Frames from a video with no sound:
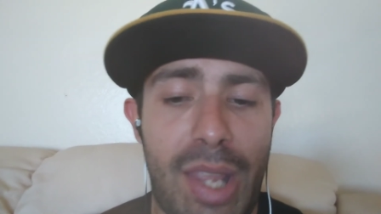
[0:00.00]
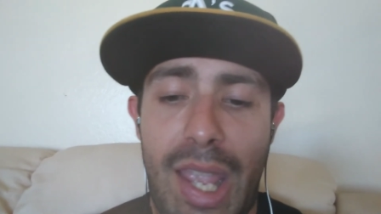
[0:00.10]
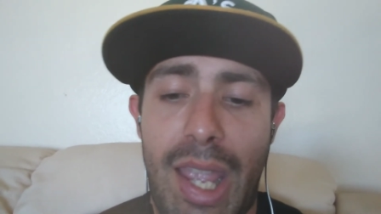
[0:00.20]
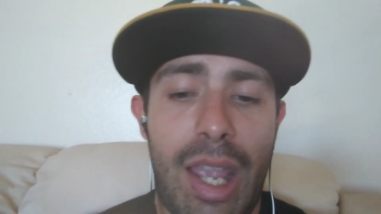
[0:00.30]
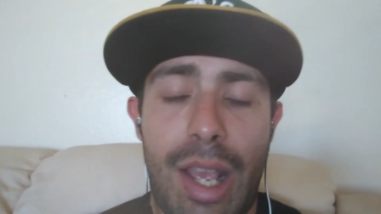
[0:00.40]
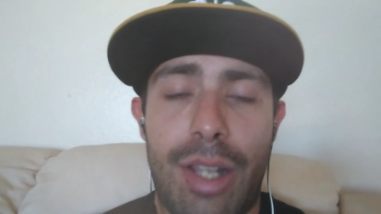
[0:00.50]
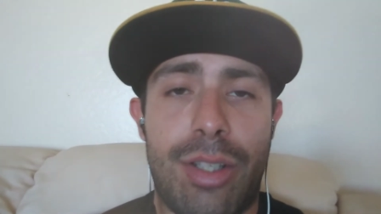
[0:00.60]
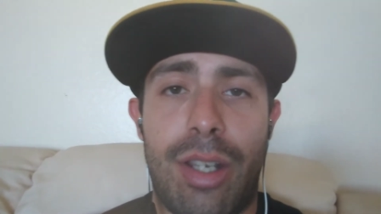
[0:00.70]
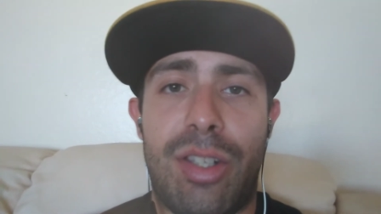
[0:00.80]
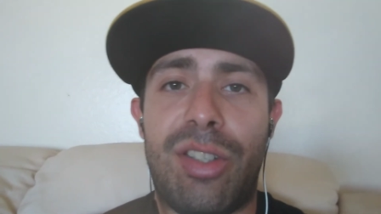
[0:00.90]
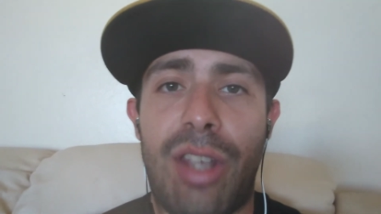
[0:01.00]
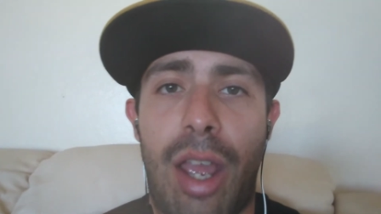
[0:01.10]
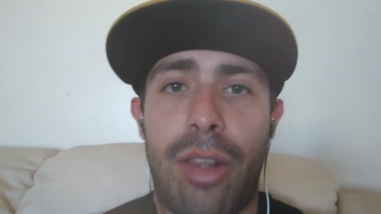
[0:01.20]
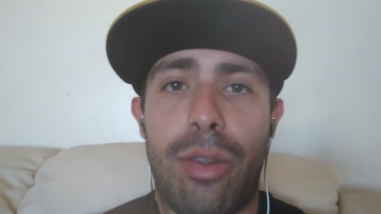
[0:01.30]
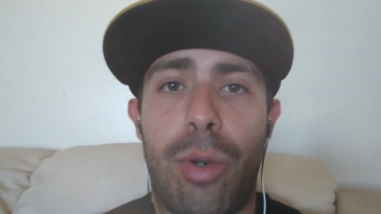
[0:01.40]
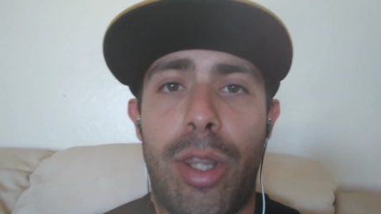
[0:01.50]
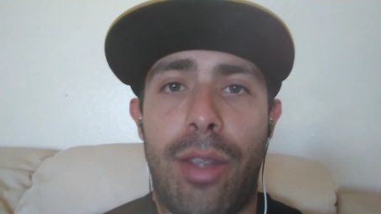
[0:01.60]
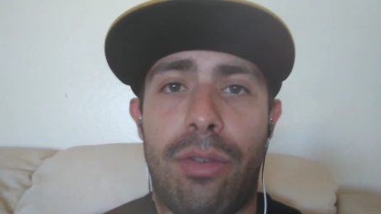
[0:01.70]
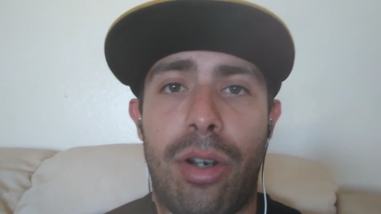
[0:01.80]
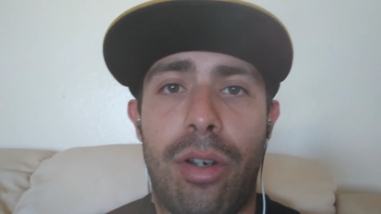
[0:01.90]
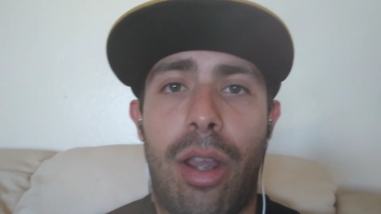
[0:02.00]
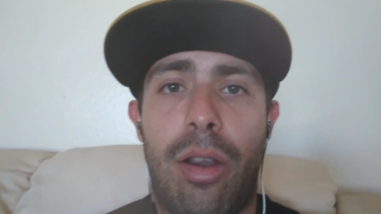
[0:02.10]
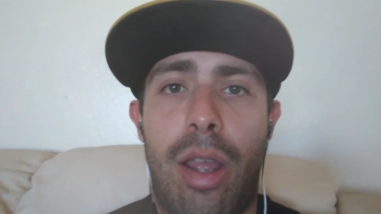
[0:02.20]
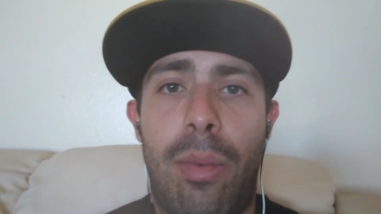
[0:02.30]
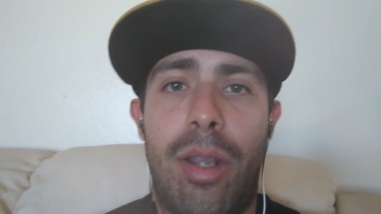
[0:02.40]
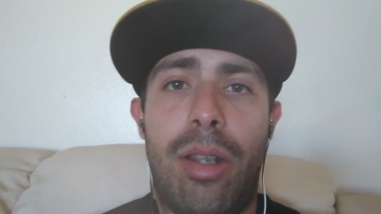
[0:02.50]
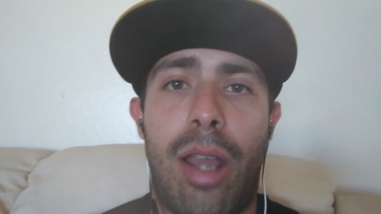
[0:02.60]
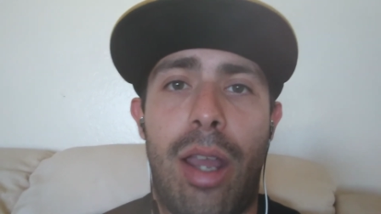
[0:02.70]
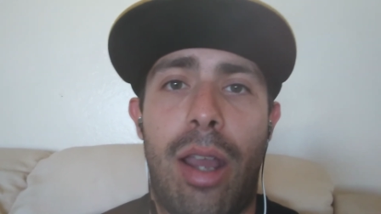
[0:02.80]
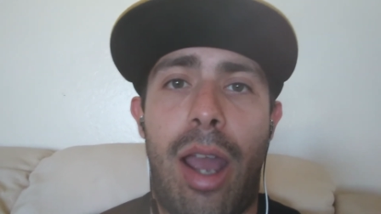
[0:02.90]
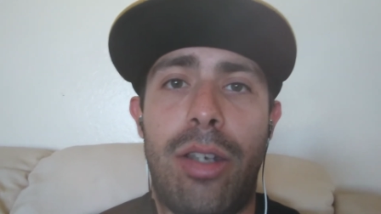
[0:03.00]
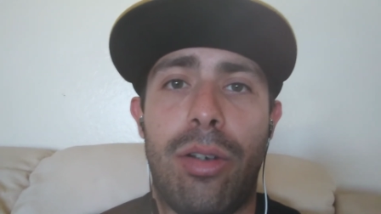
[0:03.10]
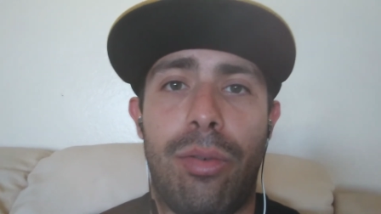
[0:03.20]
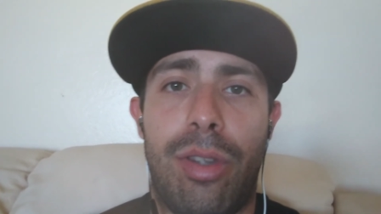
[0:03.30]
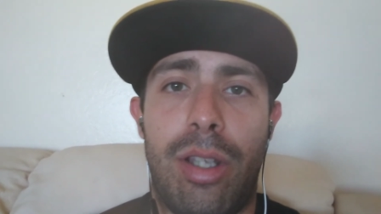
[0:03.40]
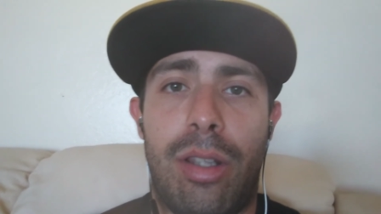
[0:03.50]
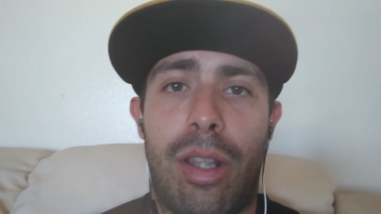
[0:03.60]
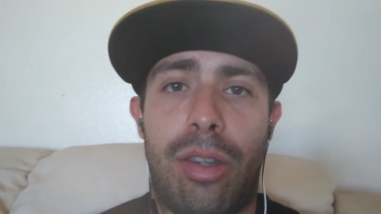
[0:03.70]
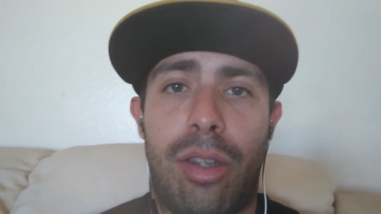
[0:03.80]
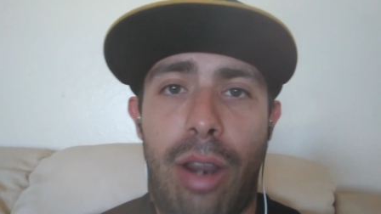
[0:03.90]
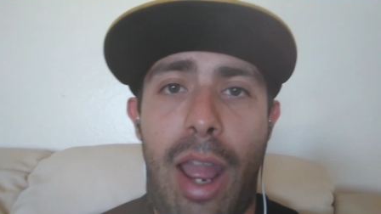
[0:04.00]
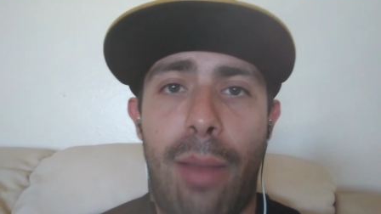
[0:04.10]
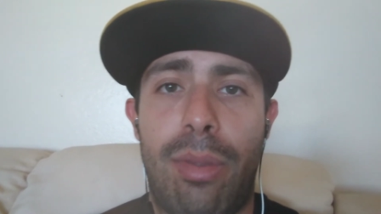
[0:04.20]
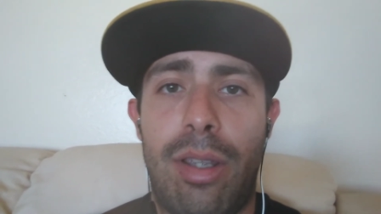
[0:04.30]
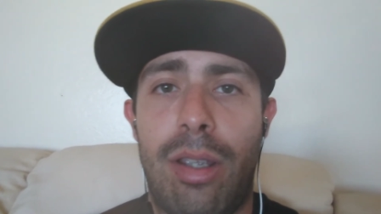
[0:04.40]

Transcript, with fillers: it's, it's sad the way they've turned out. I mean, I, I don't think that they're happy.